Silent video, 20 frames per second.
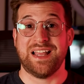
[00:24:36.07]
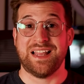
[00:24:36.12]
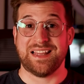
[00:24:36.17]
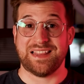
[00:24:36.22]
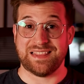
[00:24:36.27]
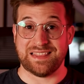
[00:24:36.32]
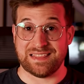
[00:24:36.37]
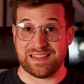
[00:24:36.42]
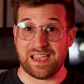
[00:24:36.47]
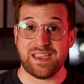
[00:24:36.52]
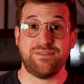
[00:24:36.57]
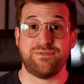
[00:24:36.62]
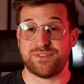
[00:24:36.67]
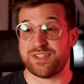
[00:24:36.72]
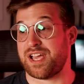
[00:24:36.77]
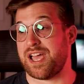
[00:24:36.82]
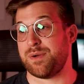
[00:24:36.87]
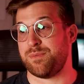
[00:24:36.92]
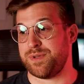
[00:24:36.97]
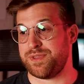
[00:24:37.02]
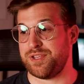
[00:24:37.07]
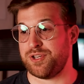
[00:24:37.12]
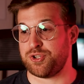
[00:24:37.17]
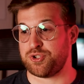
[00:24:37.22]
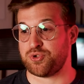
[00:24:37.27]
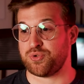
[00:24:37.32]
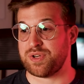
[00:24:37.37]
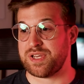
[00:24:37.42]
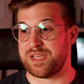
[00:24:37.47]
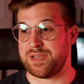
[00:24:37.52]
lifetime within a
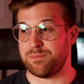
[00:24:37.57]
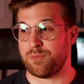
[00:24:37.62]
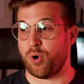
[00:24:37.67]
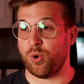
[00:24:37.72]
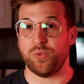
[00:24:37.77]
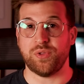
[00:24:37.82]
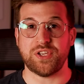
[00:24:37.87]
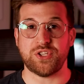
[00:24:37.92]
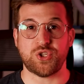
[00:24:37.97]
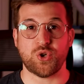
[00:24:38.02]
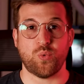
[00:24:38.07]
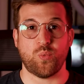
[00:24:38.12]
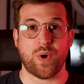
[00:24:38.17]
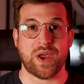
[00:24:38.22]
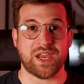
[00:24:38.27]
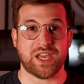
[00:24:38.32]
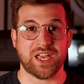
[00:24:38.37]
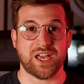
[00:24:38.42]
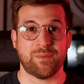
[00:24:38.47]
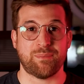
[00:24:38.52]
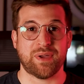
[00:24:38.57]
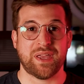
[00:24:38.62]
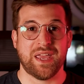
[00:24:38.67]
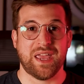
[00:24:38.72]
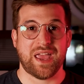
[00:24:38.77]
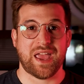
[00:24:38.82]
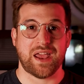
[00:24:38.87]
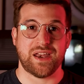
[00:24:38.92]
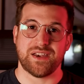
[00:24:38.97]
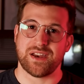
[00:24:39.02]
dream, only to wake up
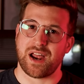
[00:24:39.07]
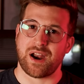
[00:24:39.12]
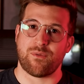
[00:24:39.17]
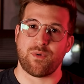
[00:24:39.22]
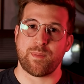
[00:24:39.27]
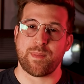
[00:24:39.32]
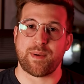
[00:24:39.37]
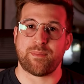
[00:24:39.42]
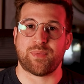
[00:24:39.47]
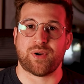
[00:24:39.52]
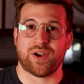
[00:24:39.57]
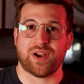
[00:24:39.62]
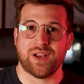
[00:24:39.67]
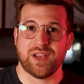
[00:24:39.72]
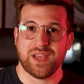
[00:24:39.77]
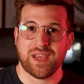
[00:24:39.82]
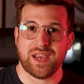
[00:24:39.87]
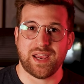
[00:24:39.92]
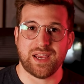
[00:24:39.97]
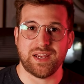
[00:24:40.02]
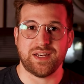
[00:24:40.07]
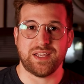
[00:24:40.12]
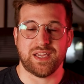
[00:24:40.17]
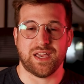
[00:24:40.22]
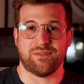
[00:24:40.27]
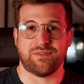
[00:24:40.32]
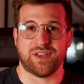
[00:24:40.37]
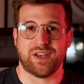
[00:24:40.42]
and not remember any of it,